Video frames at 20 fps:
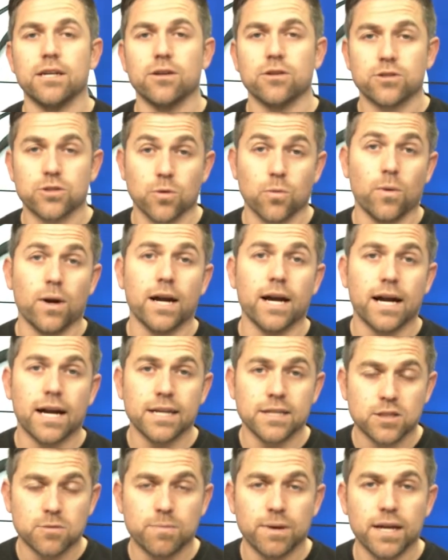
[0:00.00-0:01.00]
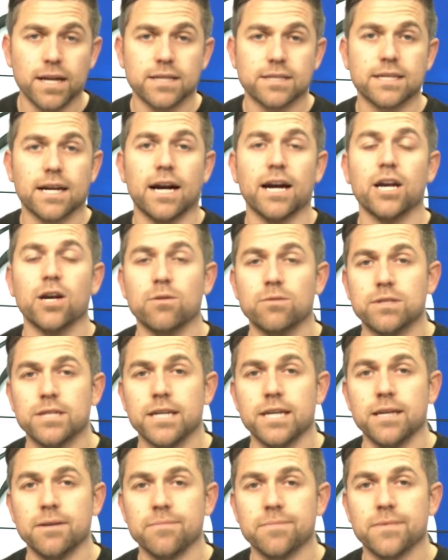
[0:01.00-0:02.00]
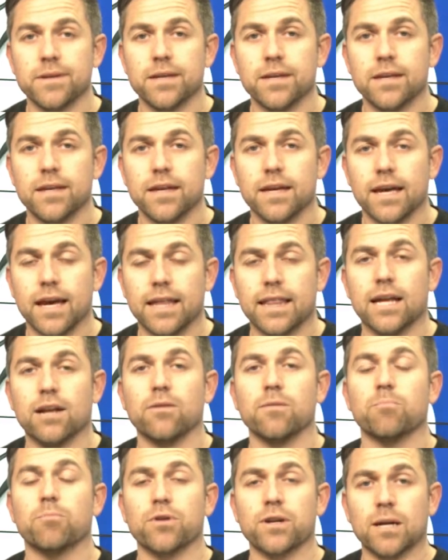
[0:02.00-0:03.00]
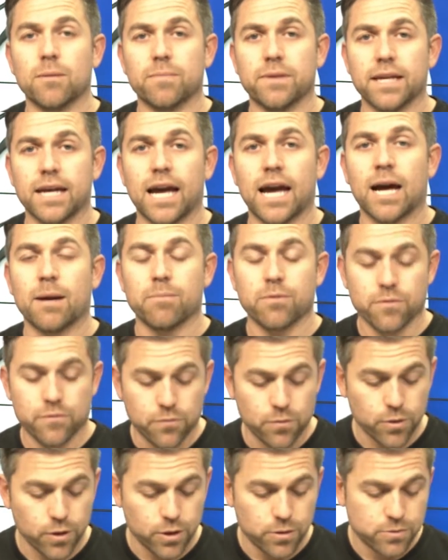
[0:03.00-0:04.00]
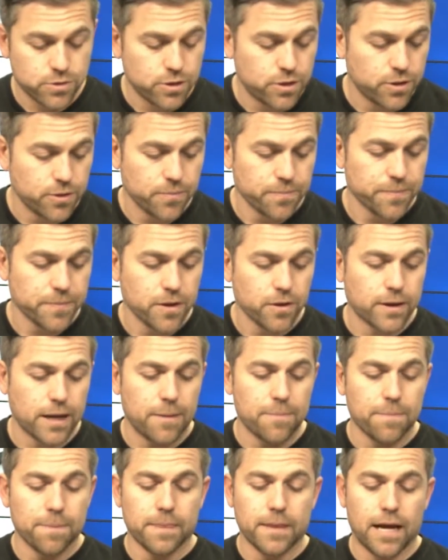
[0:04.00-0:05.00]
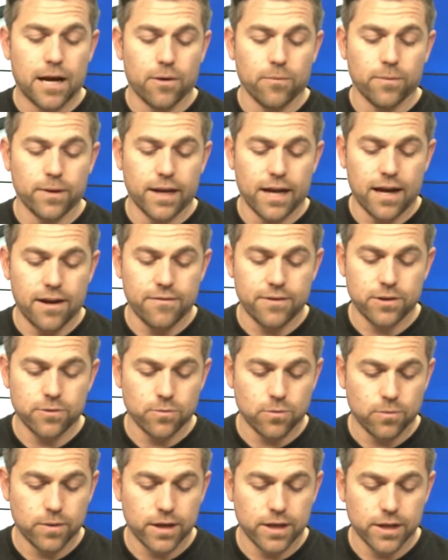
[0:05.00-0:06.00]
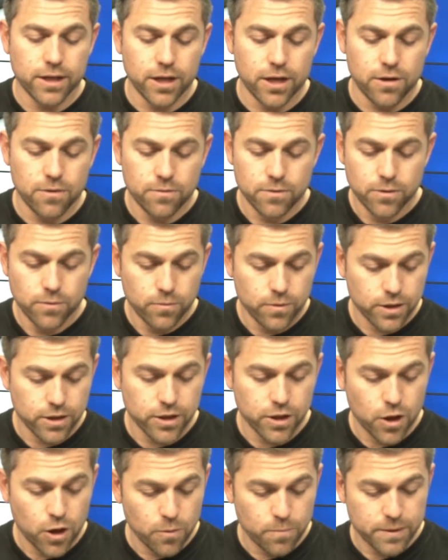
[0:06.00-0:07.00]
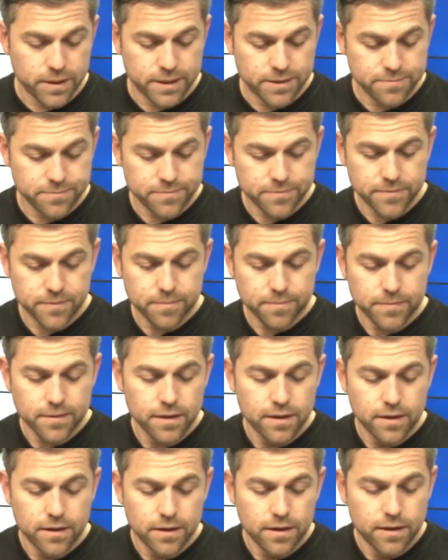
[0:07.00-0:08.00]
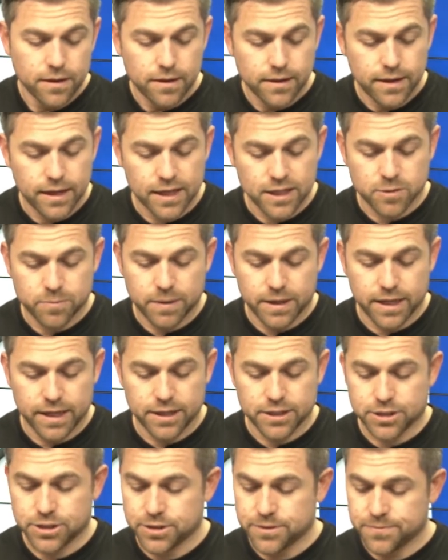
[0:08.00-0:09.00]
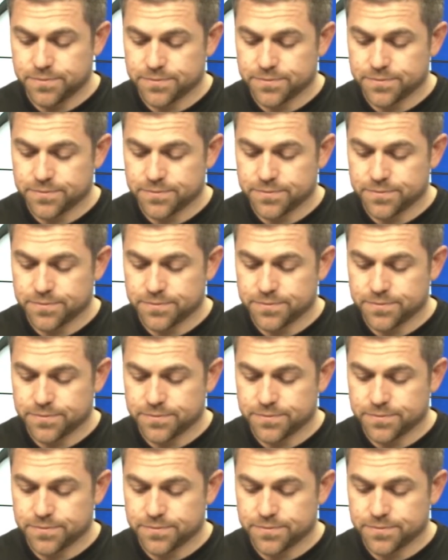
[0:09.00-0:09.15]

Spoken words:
So YI space IoT, and that'll bring up the app for you to do. Okay, now we have it. We're ready to go. We're going to open it. Next page.